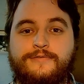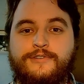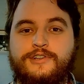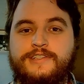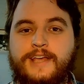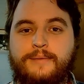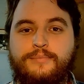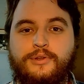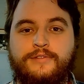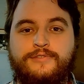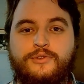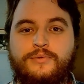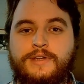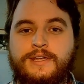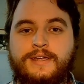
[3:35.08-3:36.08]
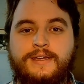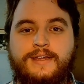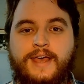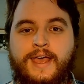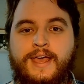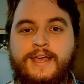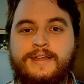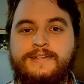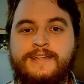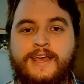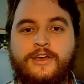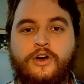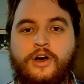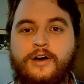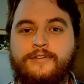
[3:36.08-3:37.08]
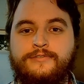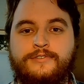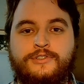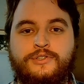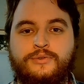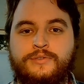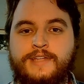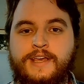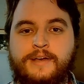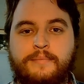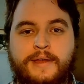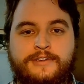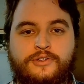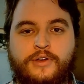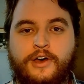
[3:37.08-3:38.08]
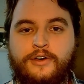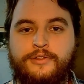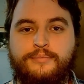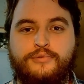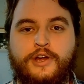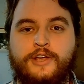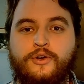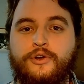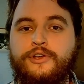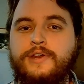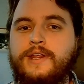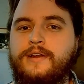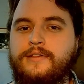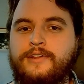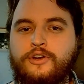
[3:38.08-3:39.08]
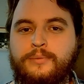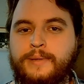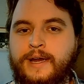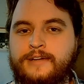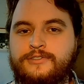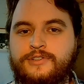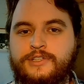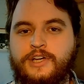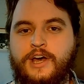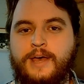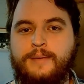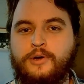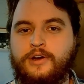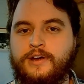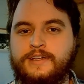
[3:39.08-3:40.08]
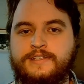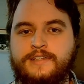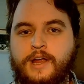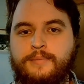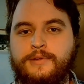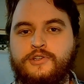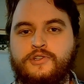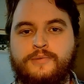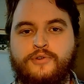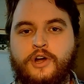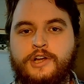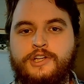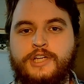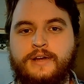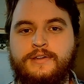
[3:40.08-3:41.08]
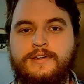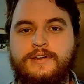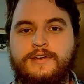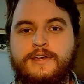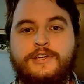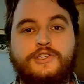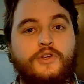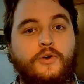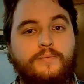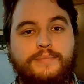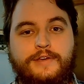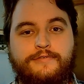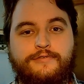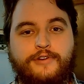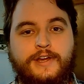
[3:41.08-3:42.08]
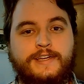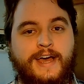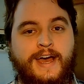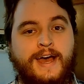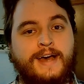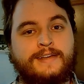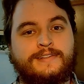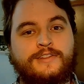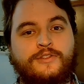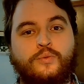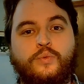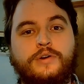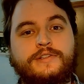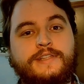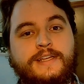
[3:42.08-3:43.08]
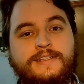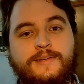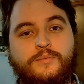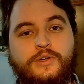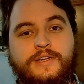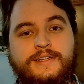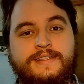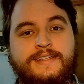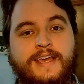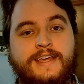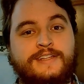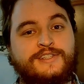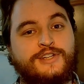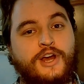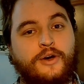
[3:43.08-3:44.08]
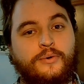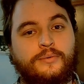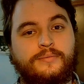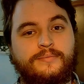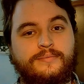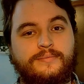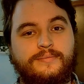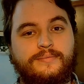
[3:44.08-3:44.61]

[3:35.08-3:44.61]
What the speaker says: For example, if you need a day off to take a mental health break, or you need a little bit extra time on an assignment or project, don't be afraid to ask. The worst that someone can say is no.